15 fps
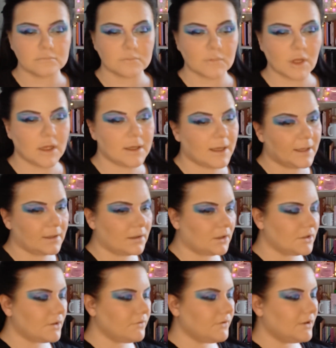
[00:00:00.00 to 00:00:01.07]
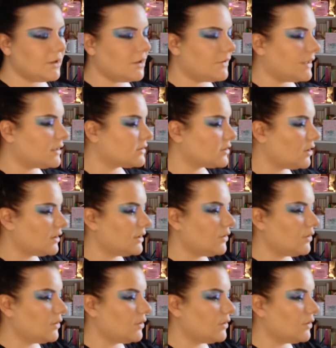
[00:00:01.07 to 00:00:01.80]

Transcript: Okay, I don't feel like that's gone